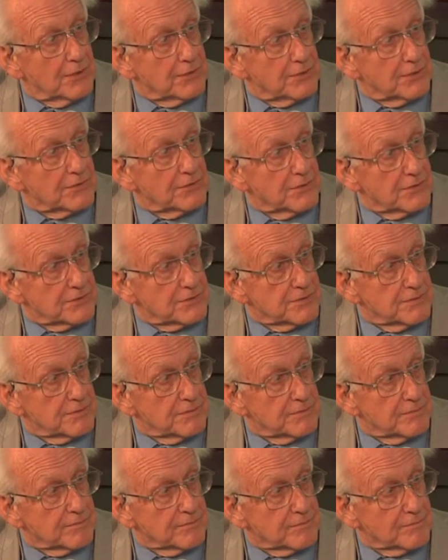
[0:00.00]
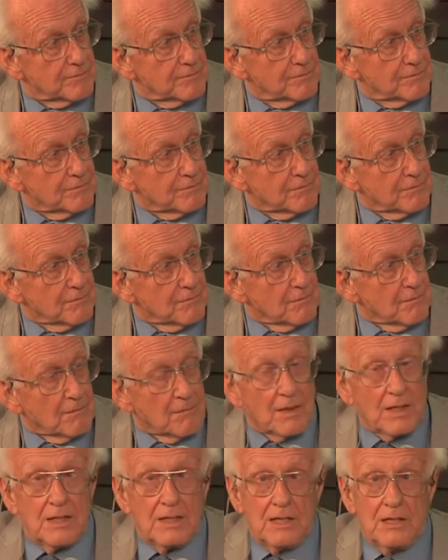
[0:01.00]
under torture.
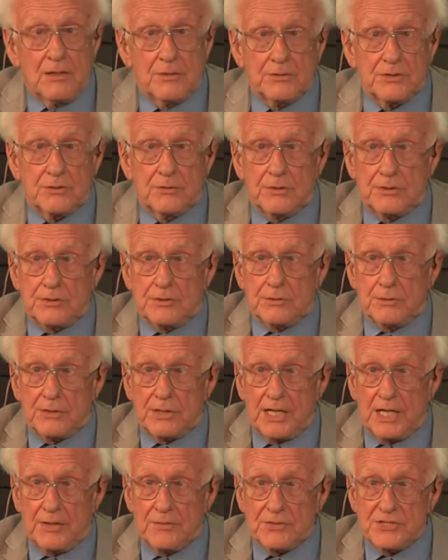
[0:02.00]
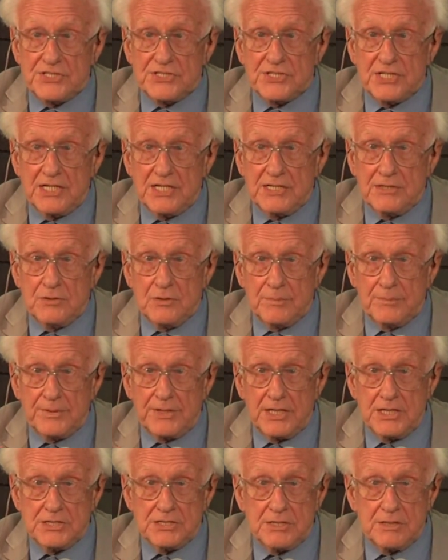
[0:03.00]
On the corridor outside the
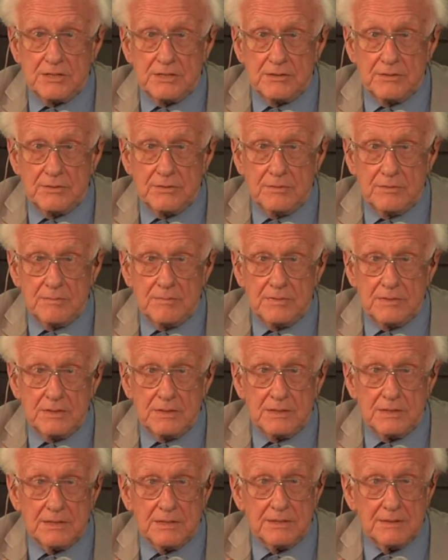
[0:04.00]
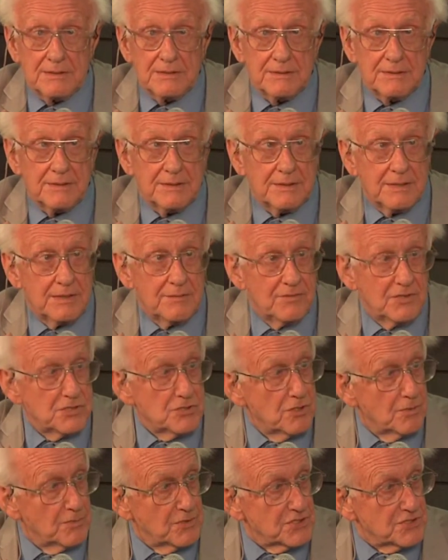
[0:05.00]
operation room, they were
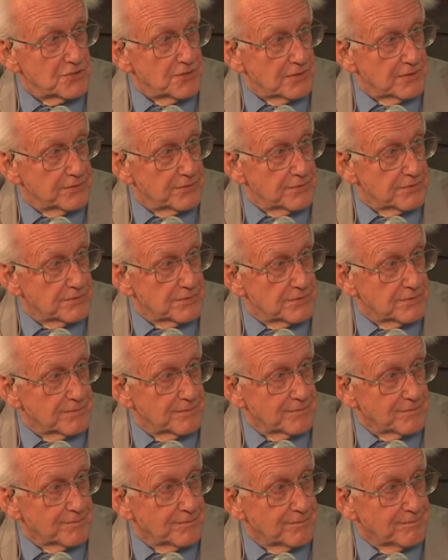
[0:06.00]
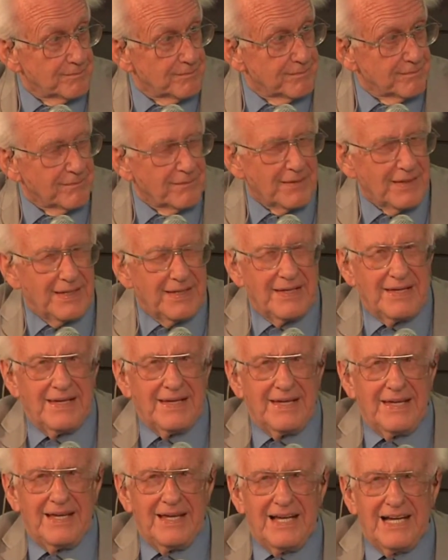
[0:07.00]
German soldiers.
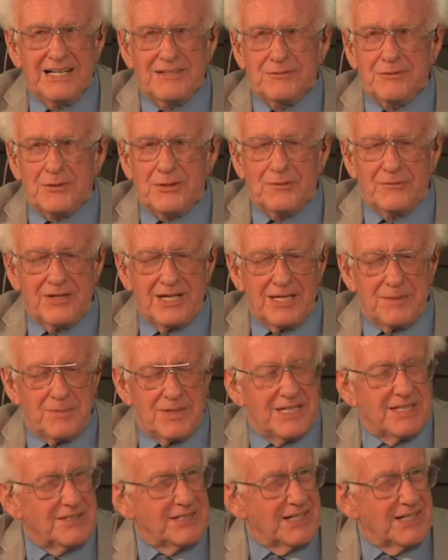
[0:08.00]
And you know, Amy,